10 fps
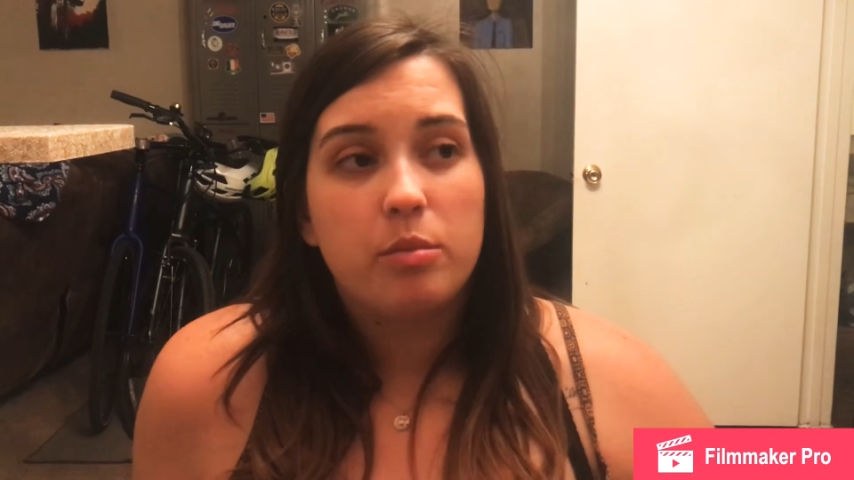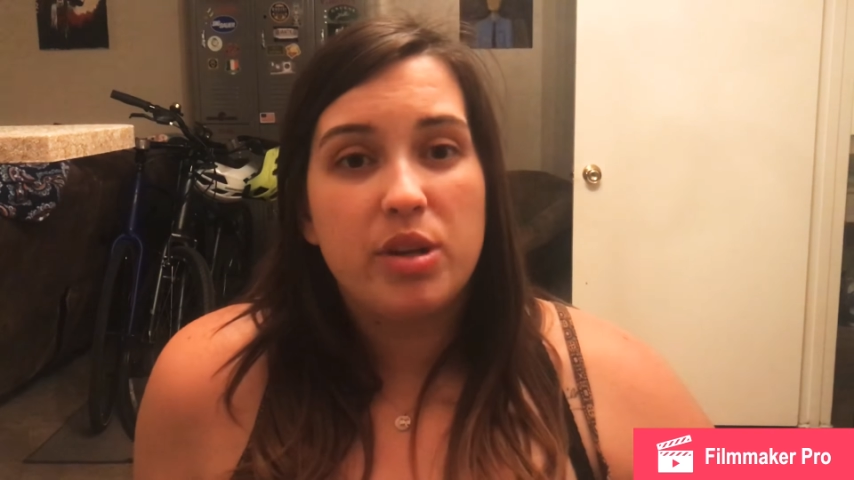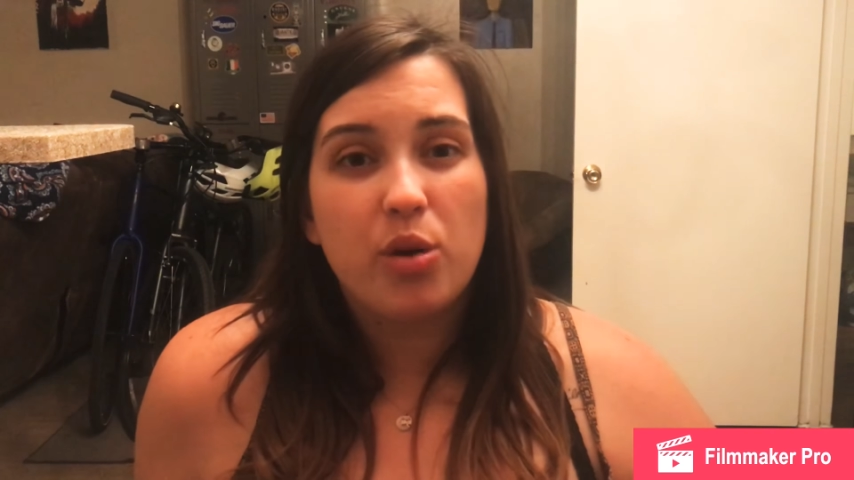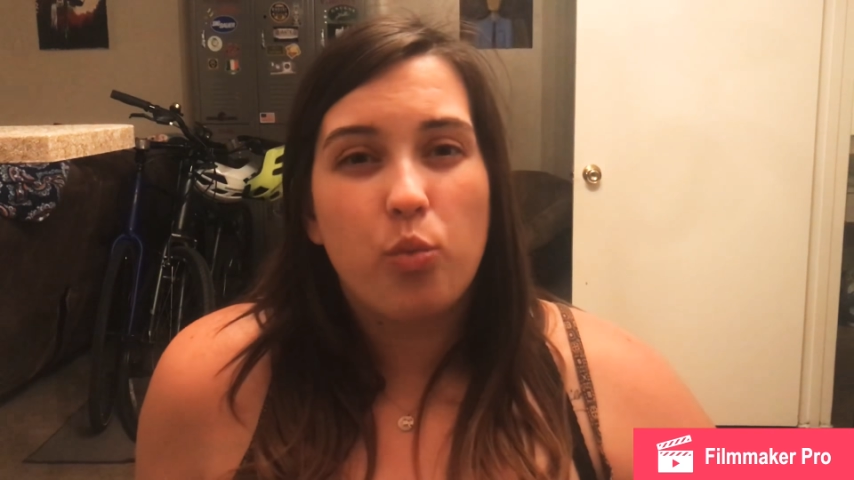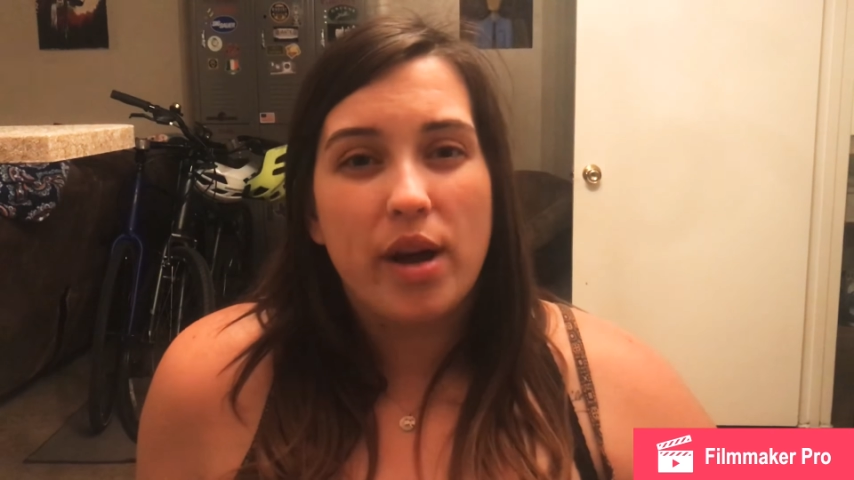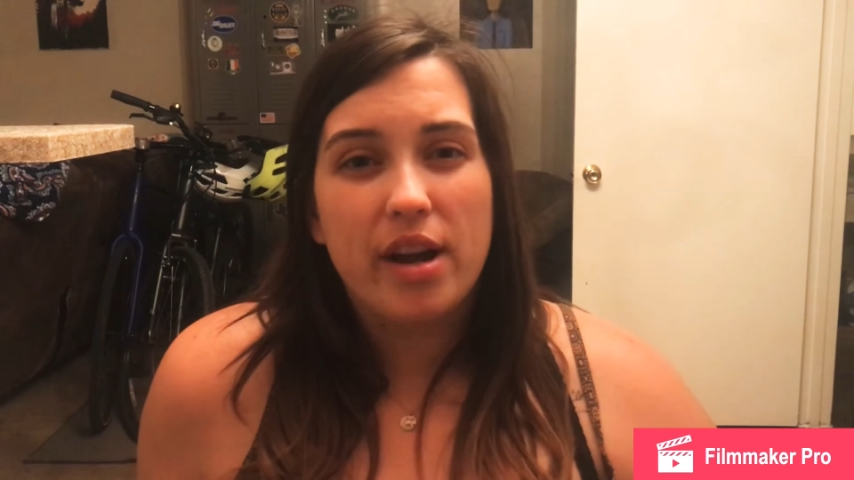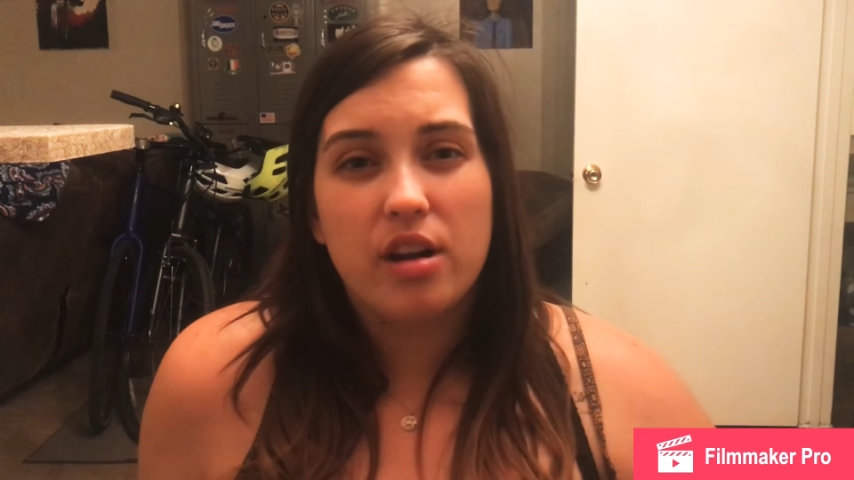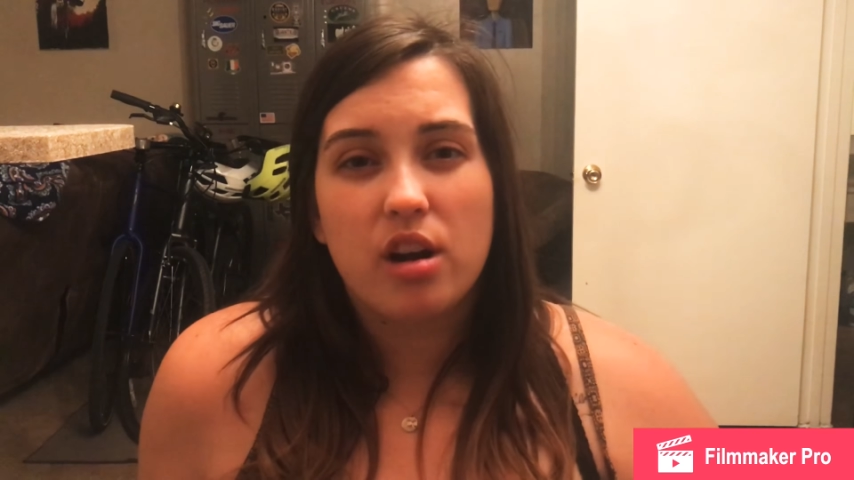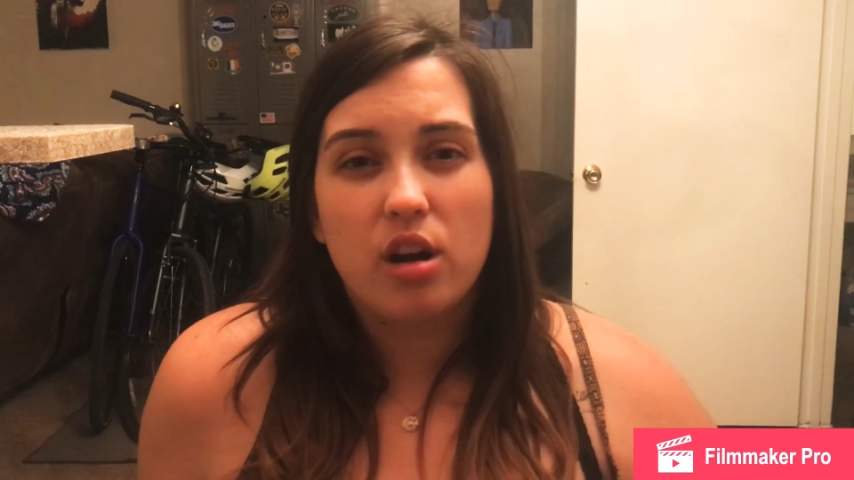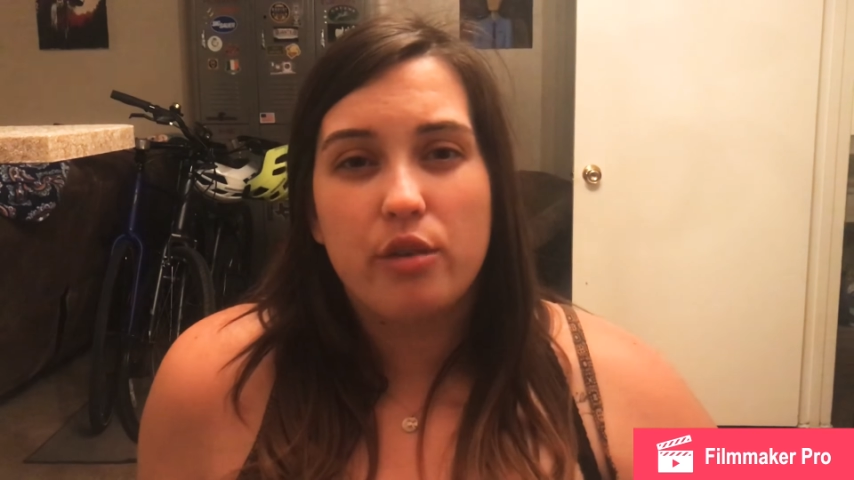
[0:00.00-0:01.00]
Be
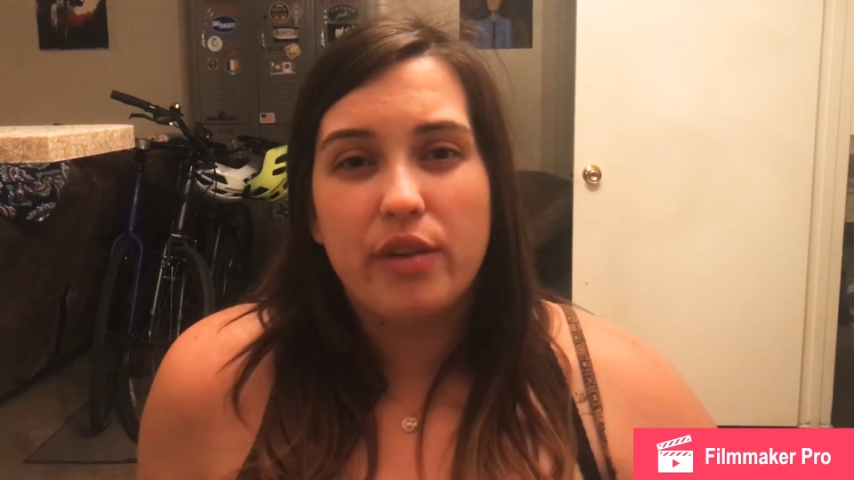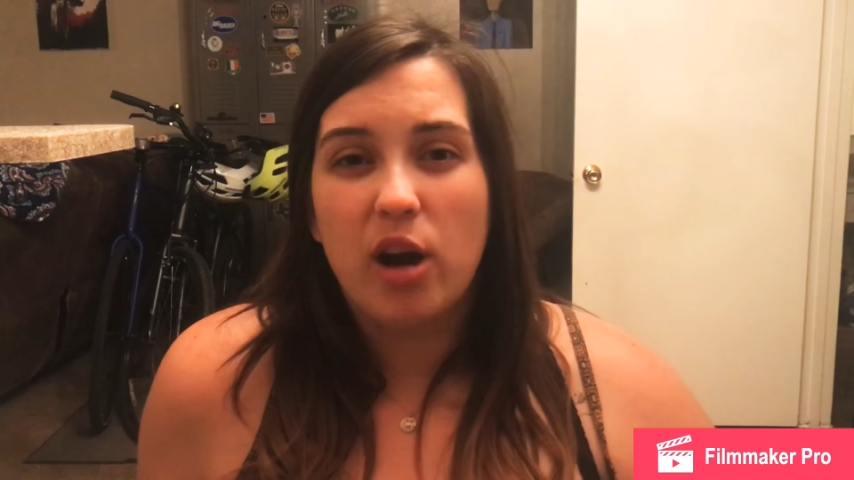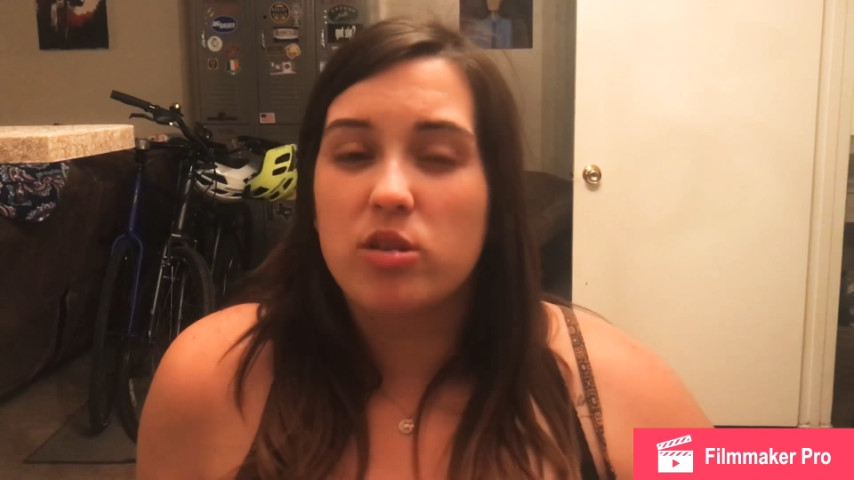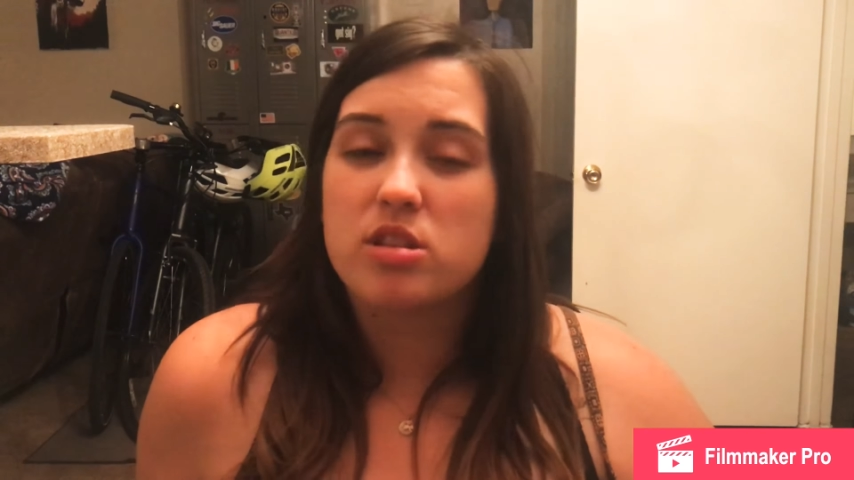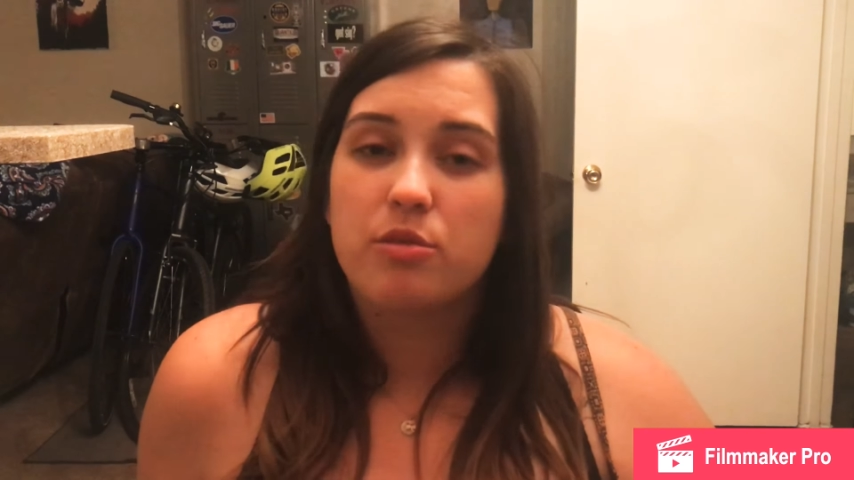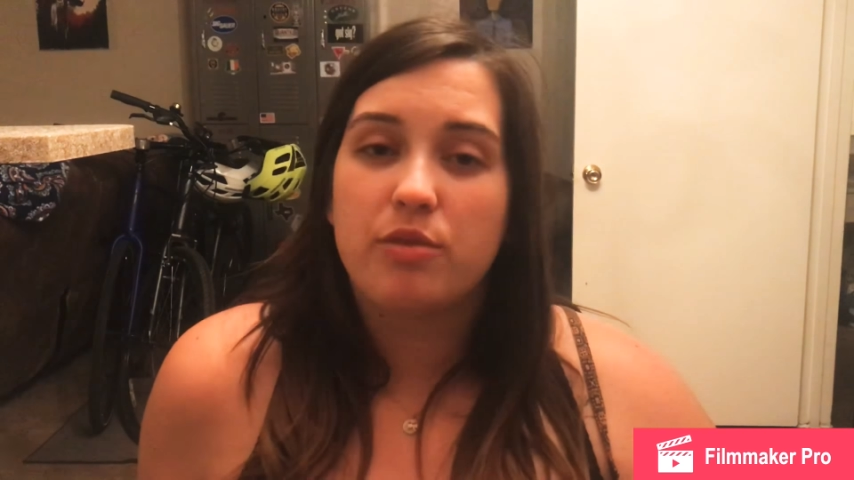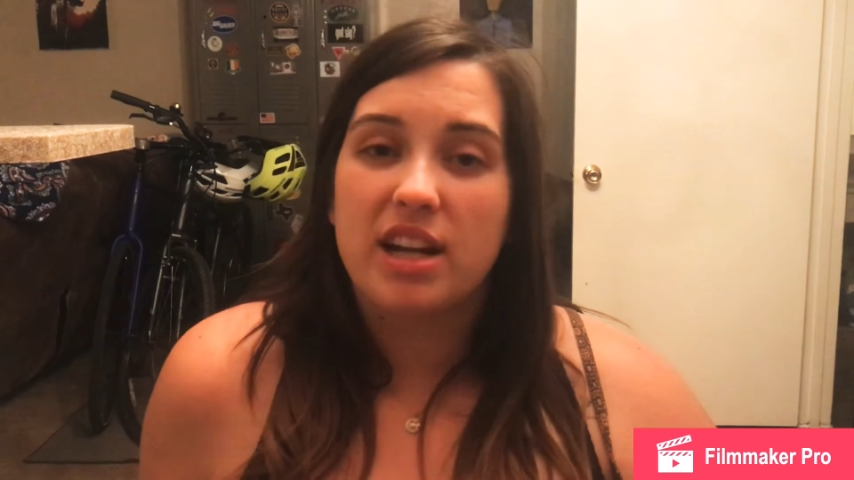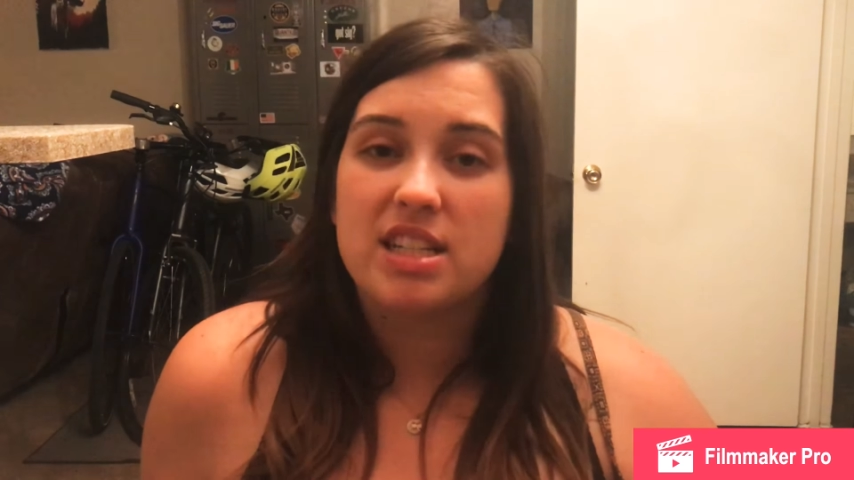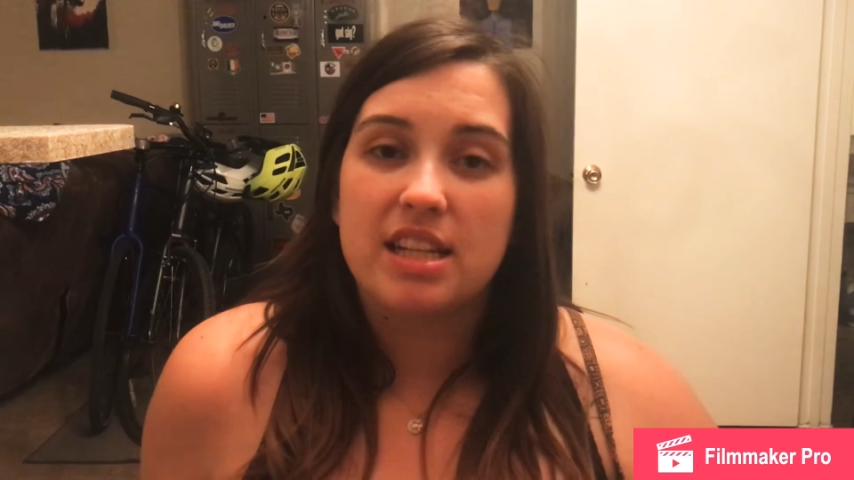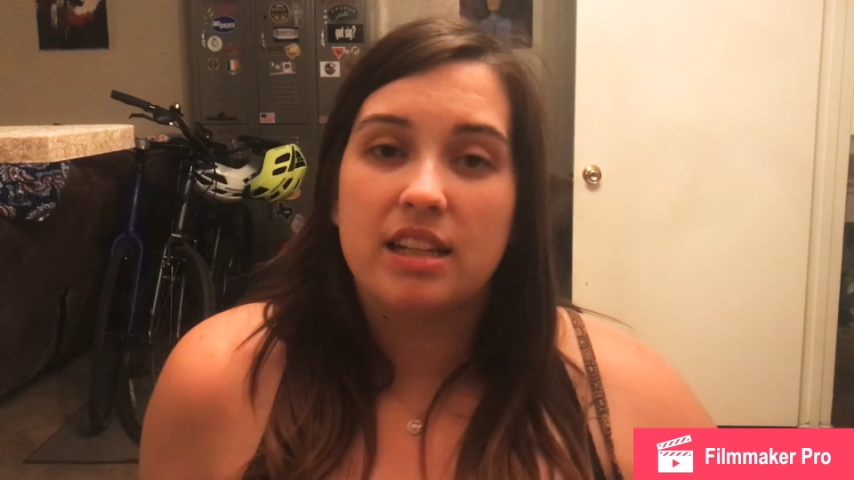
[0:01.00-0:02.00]
aware of how it's
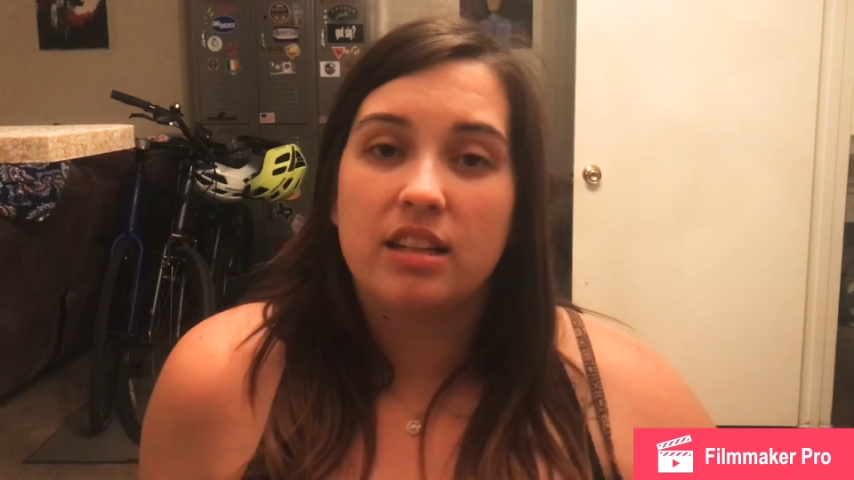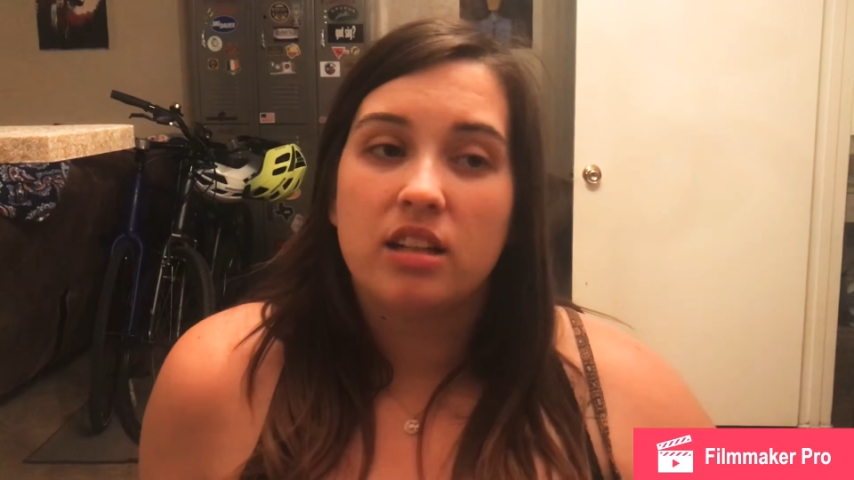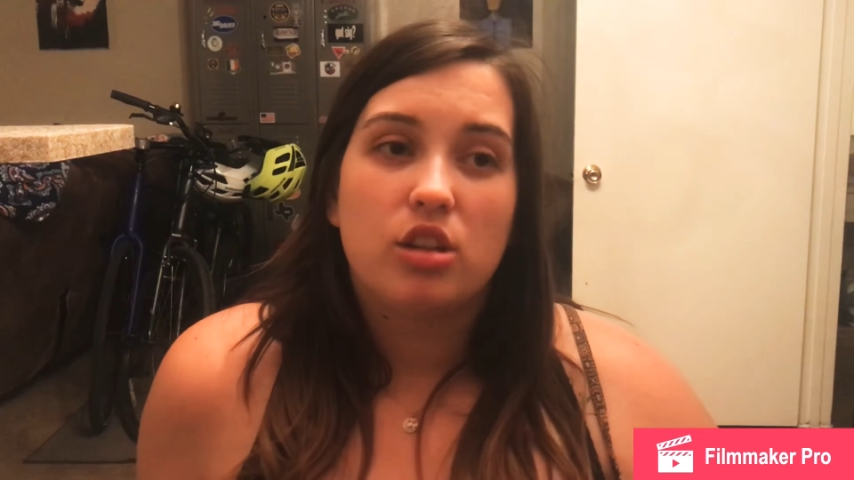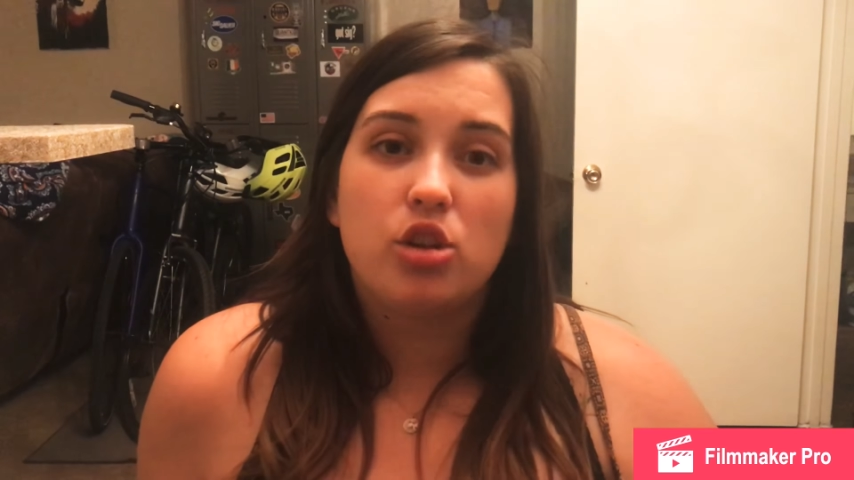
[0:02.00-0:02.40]
affecting